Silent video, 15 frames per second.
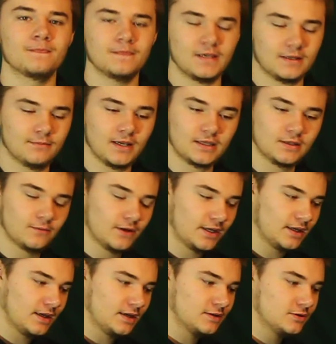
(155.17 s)
They can make their
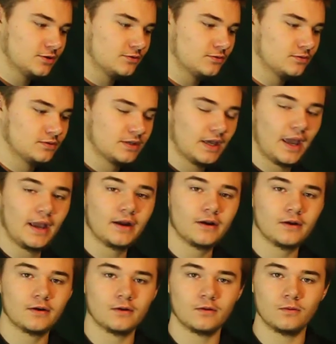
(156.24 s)
way into the
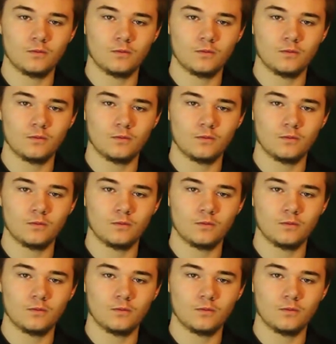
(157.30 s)
air,